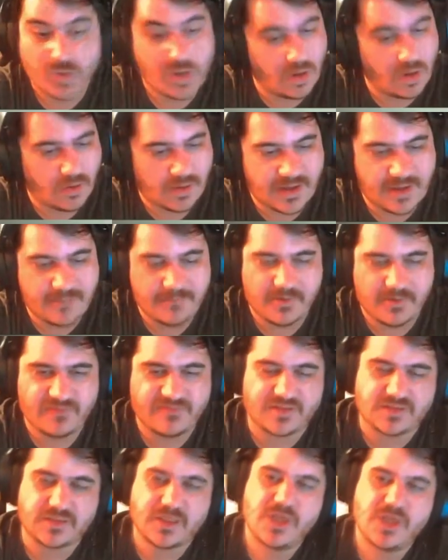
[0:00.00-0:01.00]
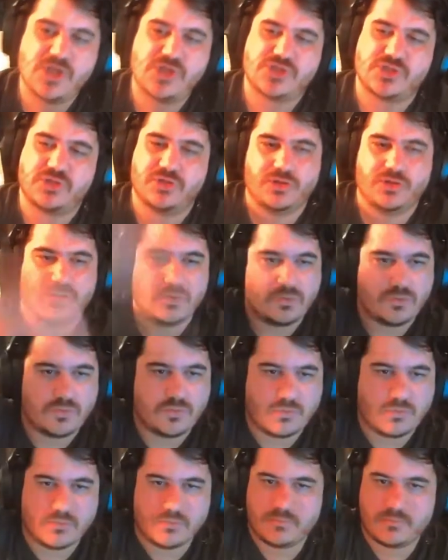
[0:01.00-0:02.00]
Okay, perfect. So
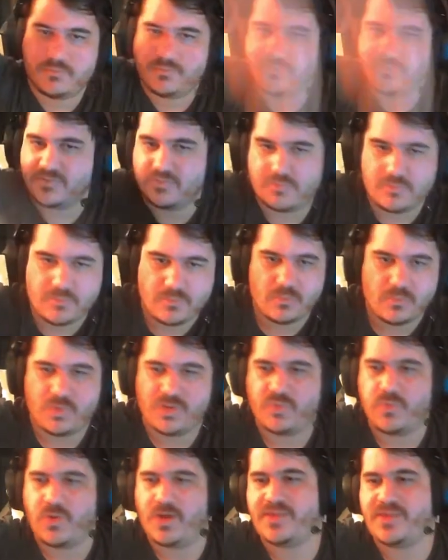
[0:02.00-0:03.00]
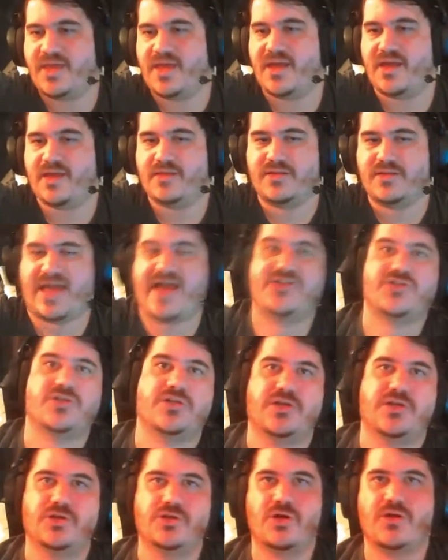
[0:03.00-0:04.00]
you, with one hand,
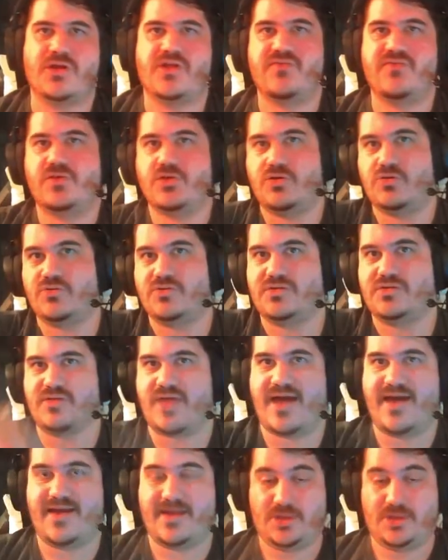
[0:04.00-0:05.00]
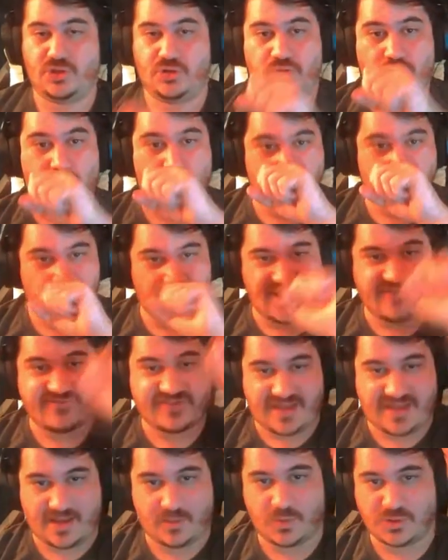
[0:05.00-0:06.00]
actually, you don't even use that hand. You use your left
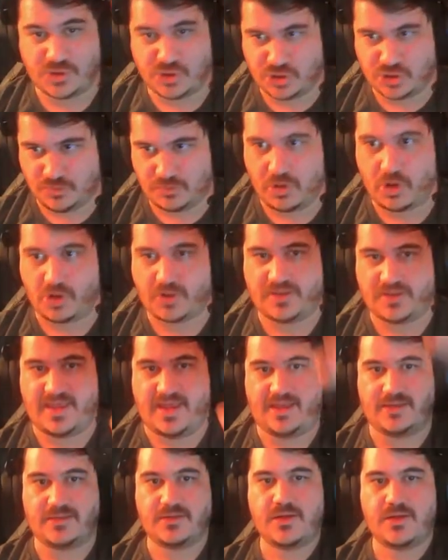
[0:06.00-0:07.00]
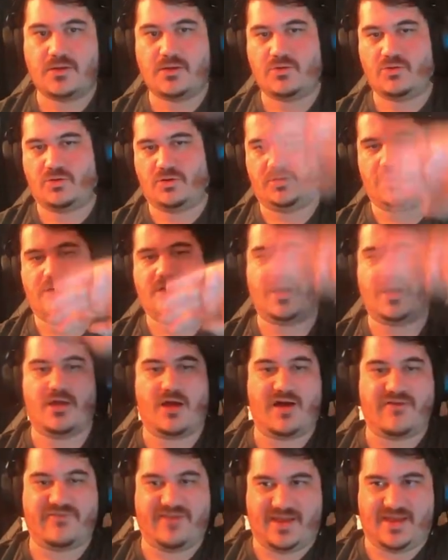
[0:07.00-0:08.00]
hand, which is your broken hand or your cut
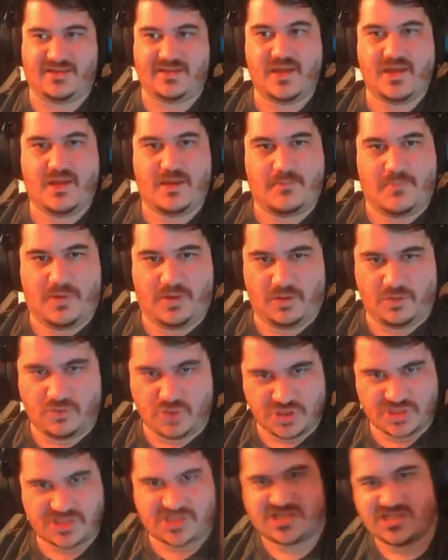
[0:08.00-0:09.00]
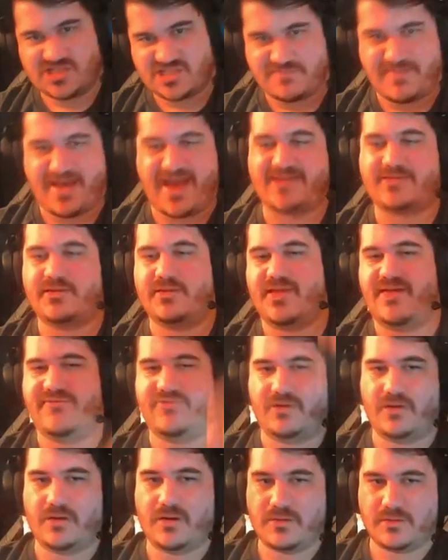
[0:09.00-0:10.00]
off hand, but you just smack the
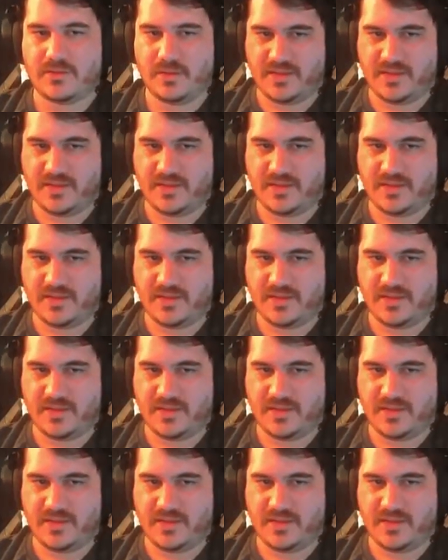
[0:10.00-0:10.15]
lever. Ooh.